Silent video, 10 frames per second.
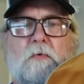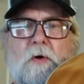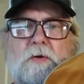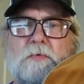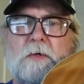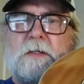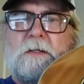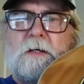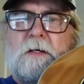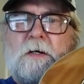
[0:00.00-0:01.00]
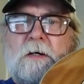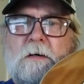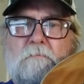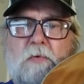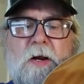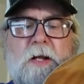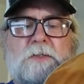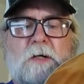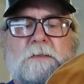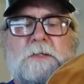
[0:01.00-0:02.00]
rosewood
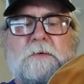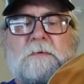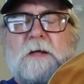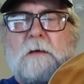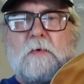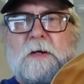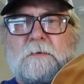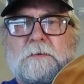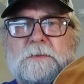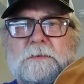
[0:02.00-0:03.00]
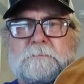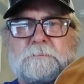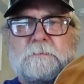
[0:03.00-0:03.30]
bridge on two thumb wheels.